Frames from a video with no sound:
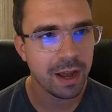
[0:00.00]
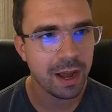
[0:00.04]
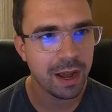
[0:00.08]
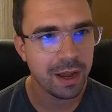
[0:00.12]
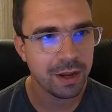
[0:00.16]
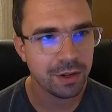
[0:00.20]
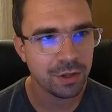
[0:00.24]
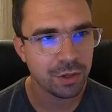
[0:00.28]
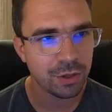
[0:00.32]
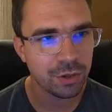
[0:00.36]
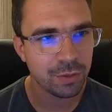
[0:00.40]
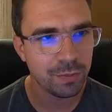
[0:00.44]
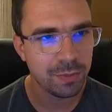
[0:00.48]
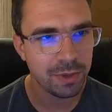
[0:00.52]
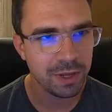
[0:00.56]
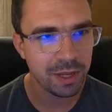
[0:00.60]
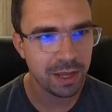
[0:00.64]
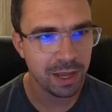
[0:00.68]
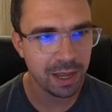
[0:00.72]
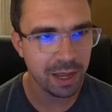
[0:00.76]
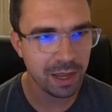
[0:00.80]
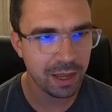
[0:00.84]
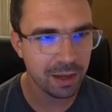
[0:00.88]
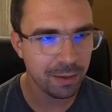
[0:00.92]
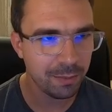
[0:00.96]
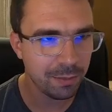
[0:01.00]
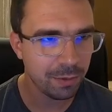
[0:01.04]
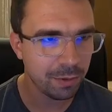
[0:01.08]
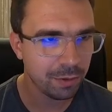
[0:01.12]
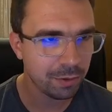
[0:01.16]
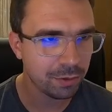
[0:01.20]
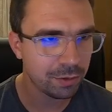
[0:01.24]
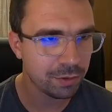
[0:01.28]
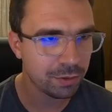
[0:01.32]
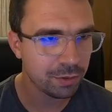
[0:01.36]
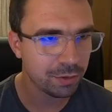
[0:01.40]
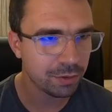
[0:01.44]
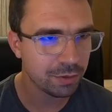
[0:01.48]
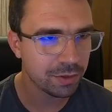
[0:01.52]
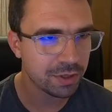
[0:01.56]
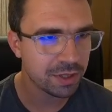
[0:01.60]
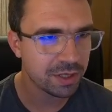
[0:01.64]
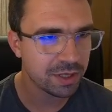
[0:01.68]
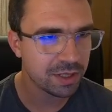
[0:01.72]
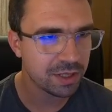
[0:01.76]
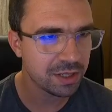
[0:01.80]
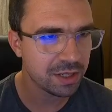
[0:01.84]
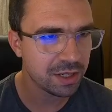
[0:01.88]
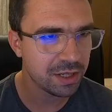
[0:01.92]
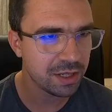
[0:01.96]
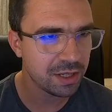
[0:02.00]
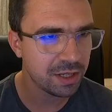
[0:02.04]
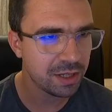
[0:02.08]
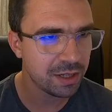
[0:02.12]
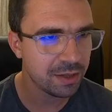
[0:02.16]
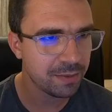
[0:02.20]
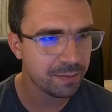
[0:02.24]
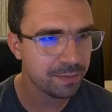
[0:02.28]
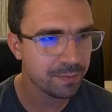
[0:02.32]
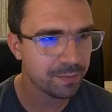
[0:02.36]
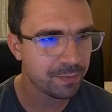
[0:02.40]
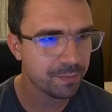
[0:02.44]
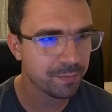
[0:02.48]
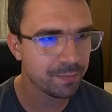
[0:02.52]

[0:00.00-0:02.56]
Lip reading: I should be able to see